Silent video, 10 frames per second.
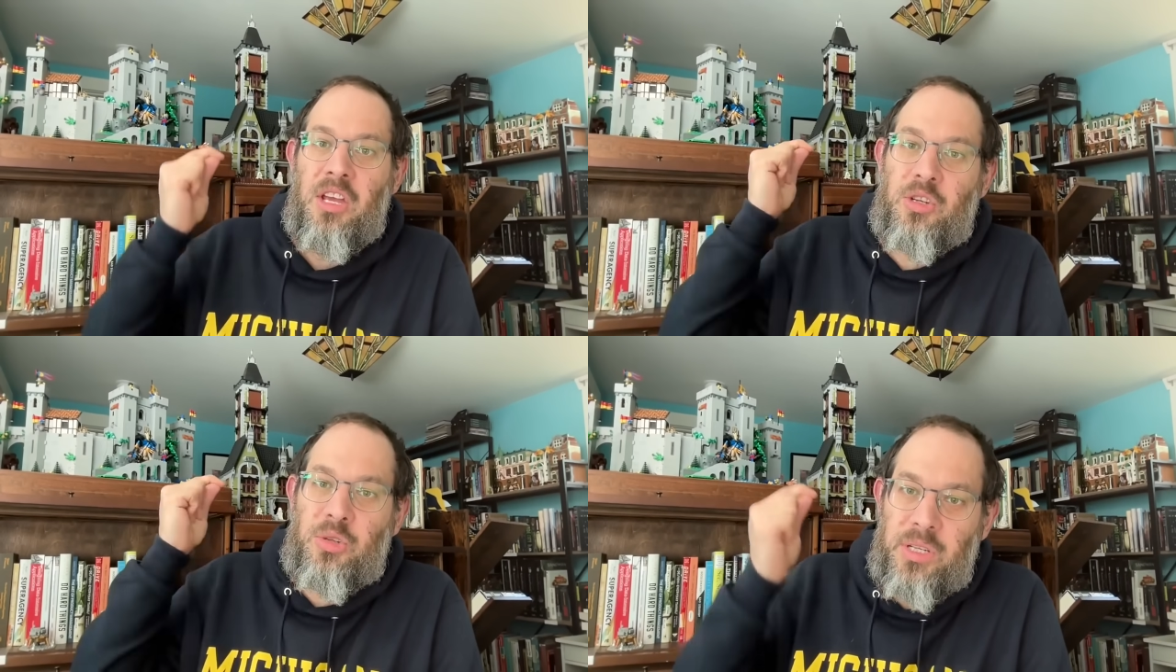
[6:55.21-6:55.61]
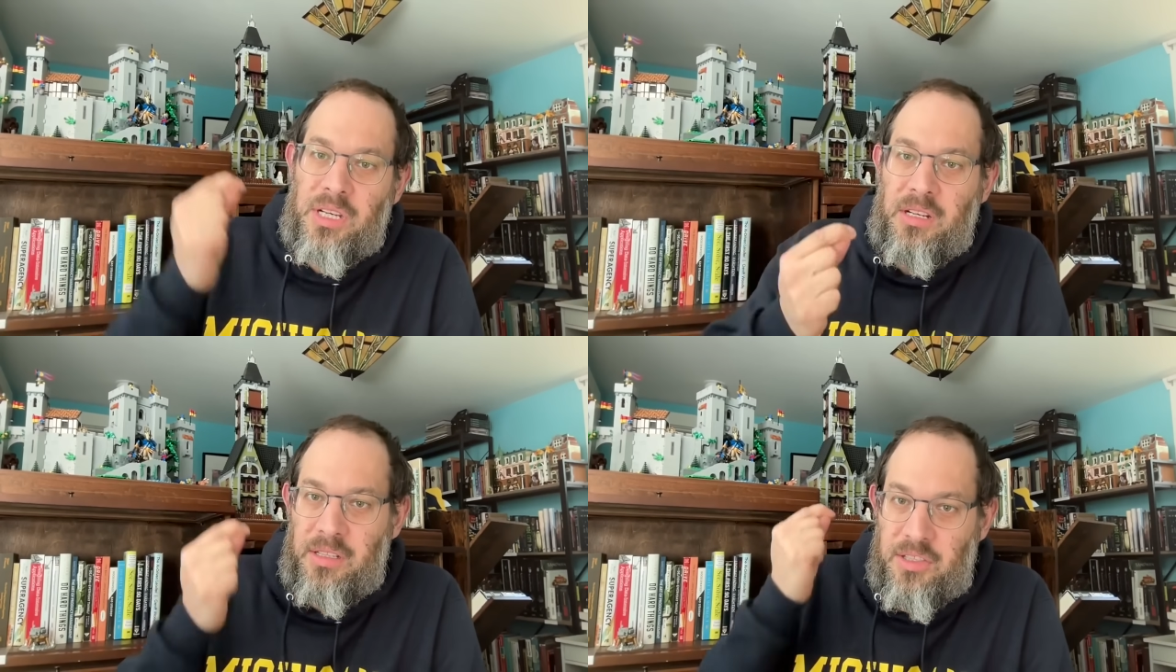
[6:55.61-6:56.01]

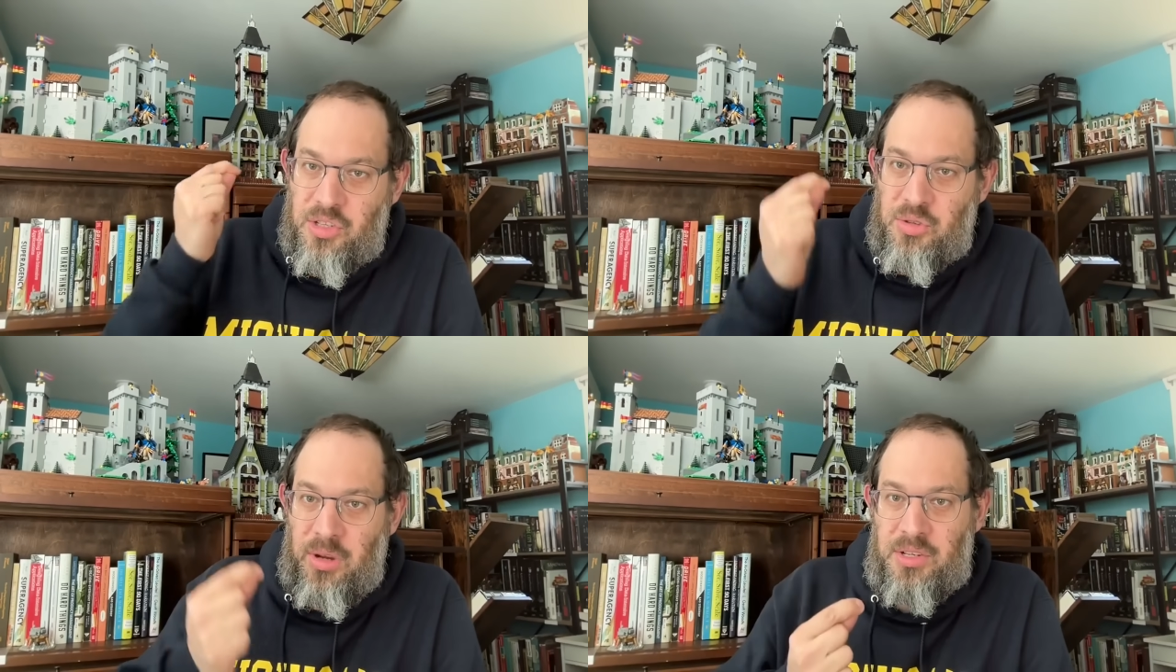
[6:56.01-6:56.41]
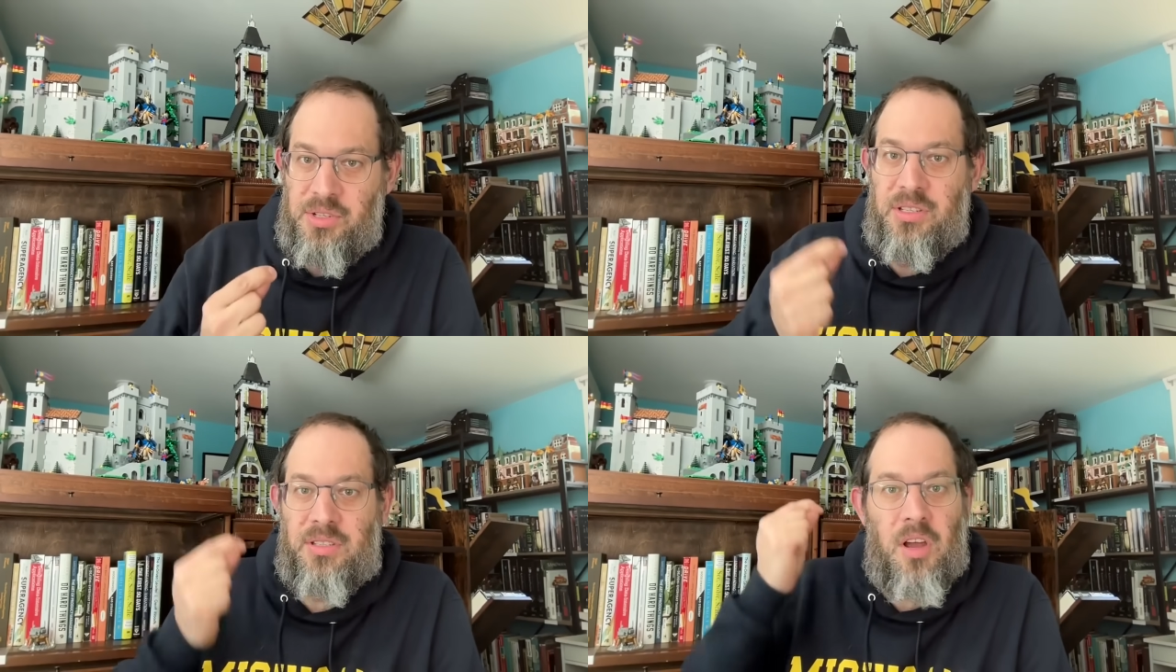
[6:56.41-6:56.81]
critical
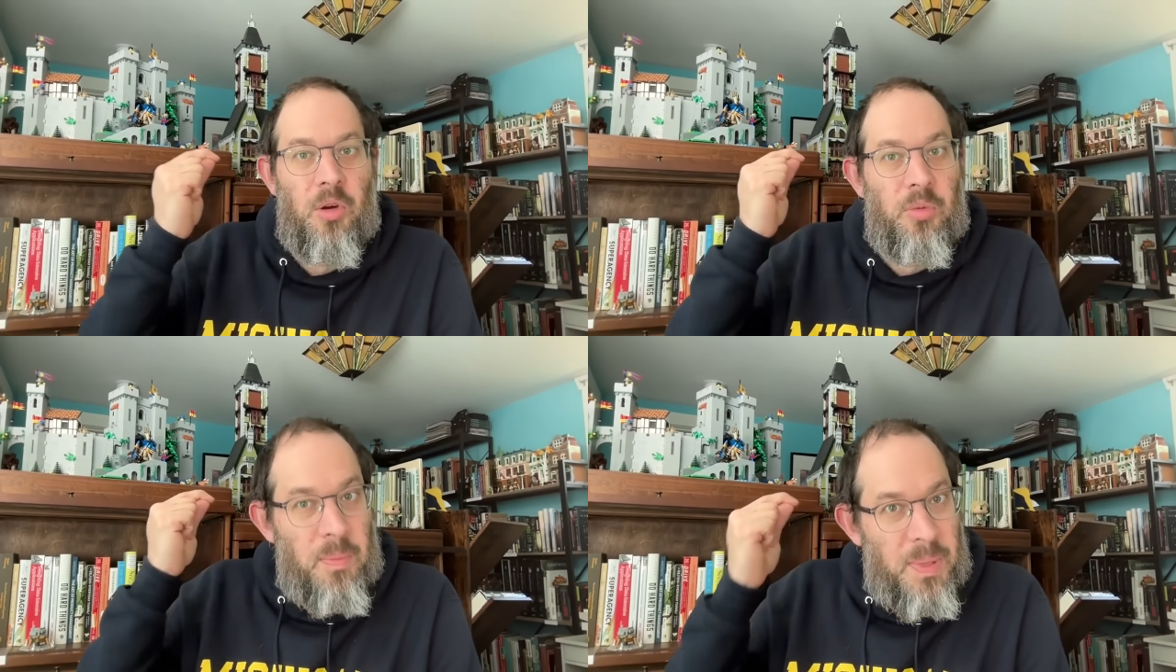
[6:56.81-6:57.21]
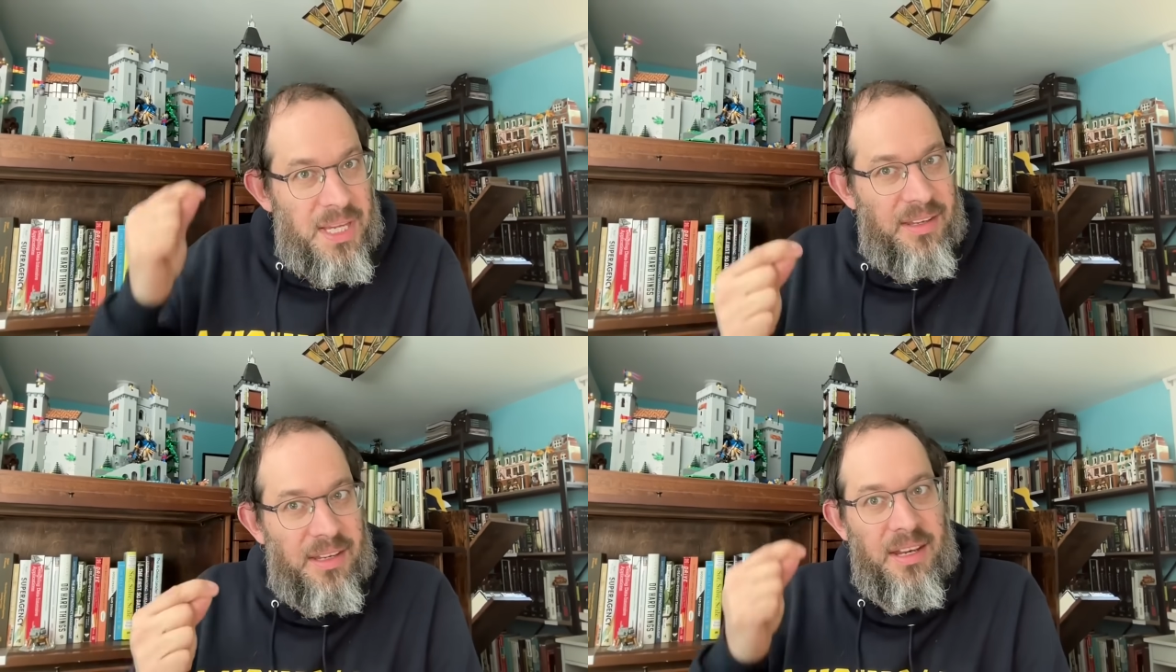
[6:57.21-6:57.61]
instructions are
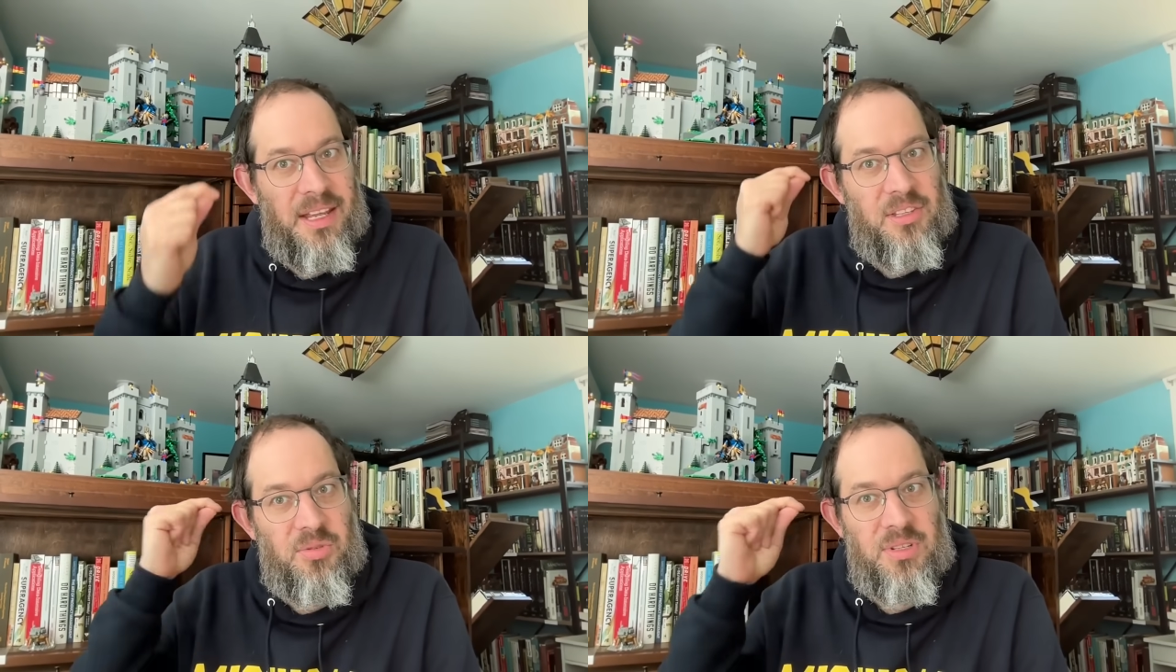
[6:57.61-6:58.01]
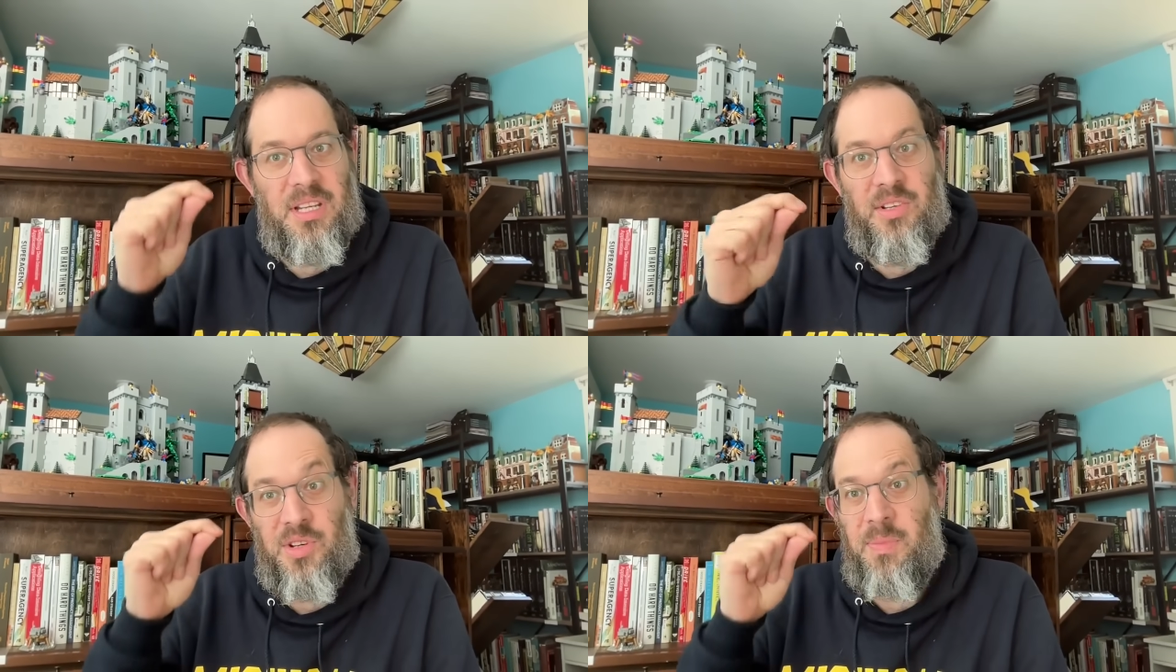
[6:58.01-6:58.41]
repeated at
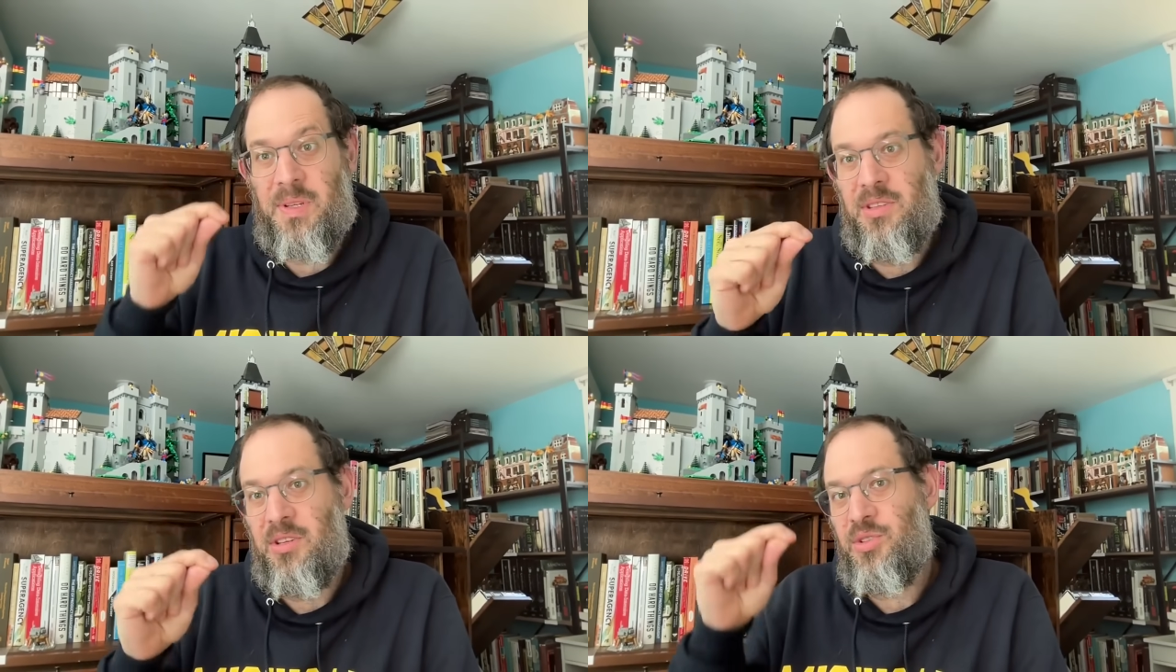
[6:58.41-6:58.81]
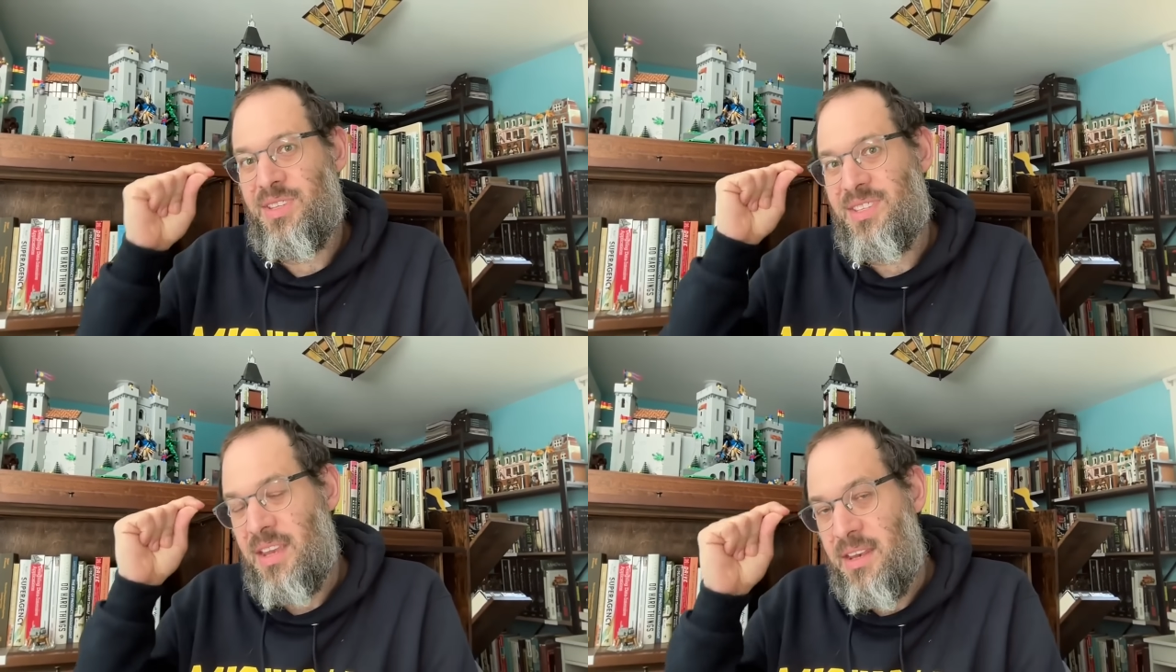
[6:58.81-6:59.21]
strategic
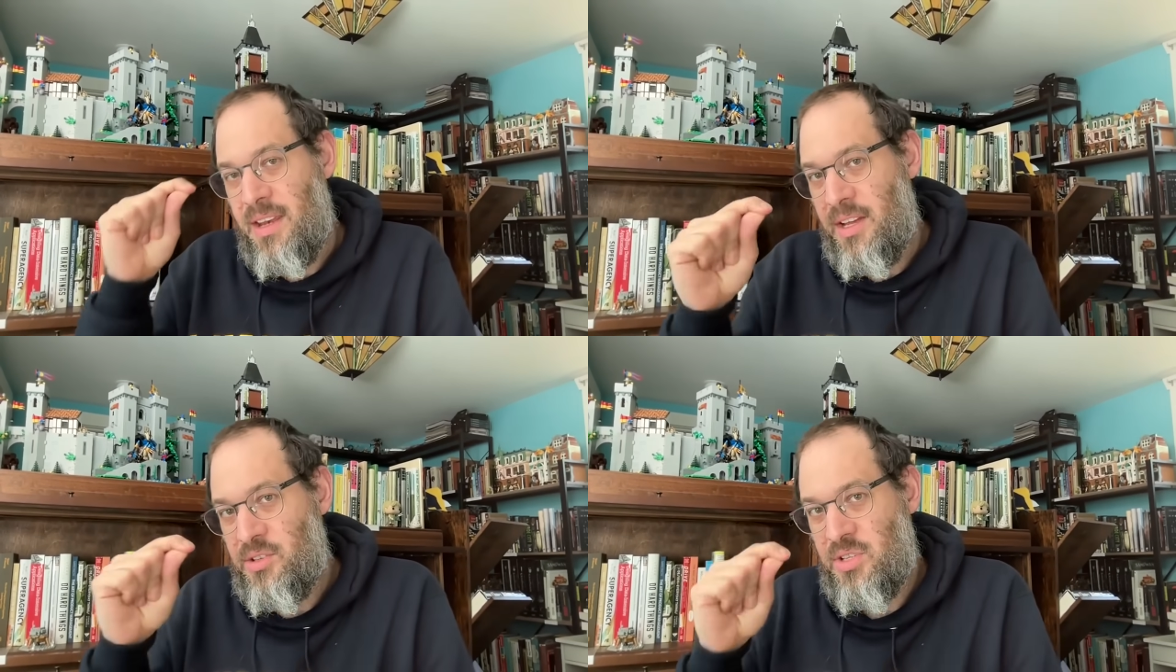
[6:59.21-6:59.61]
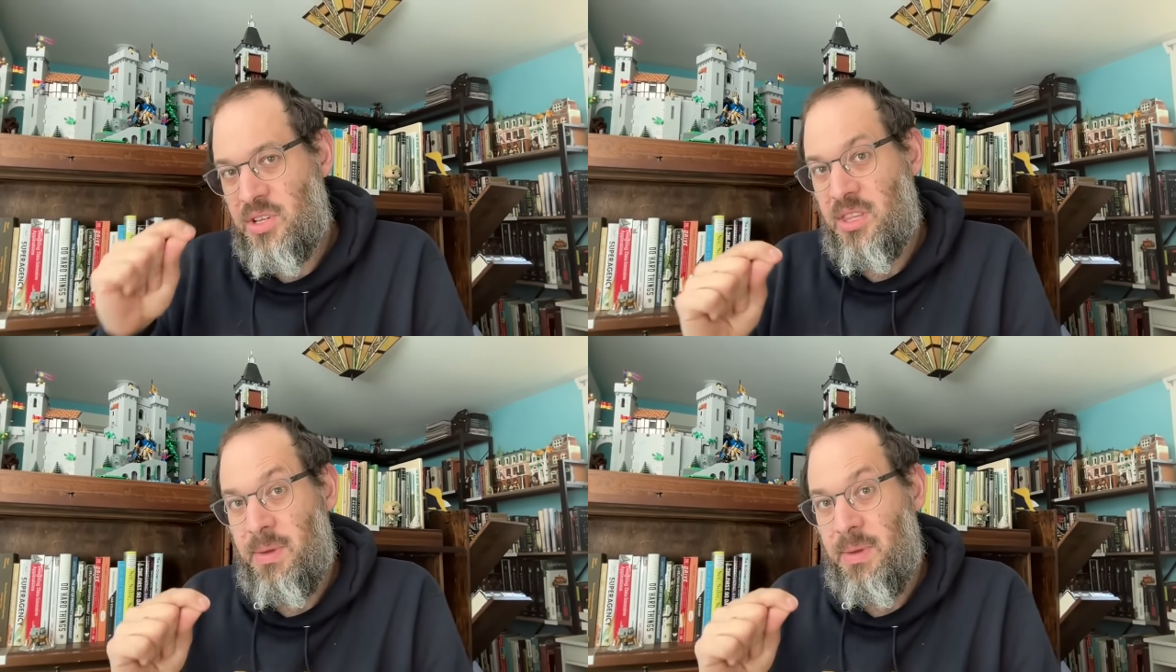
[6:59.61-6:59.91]
positions, not just at the